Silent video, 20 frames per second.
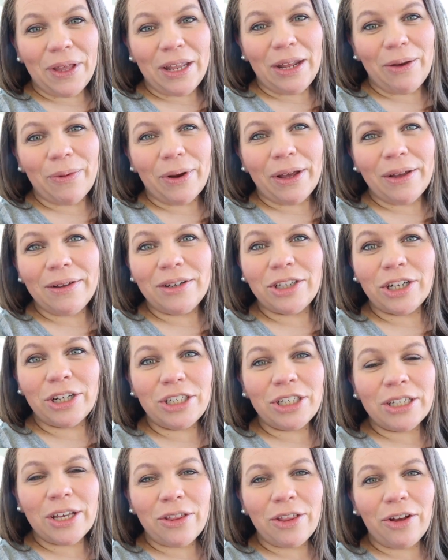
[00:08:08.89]
anyway, Josh
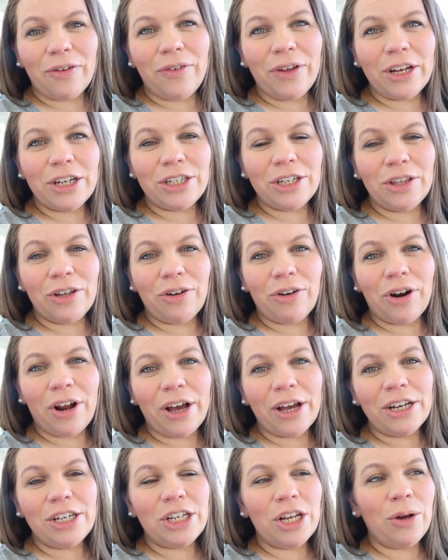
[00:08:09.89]
is out there finishing the
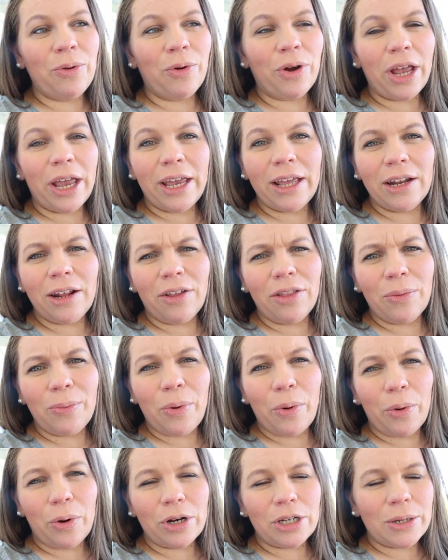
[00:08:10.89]
garage. We're hanging out on the
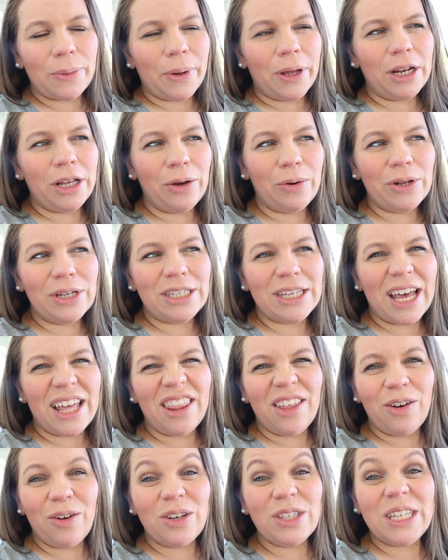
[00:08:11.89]
porch. I'm about to go inside
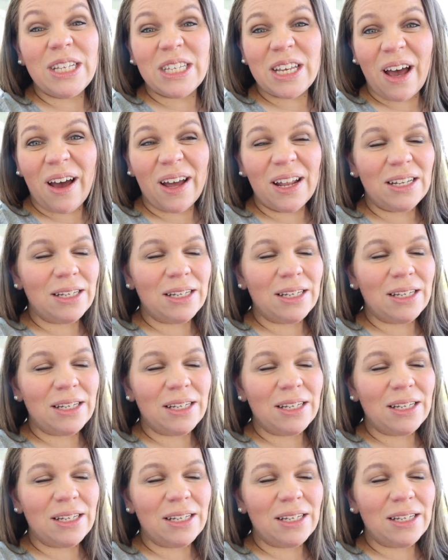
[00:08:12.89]
though because it's hot.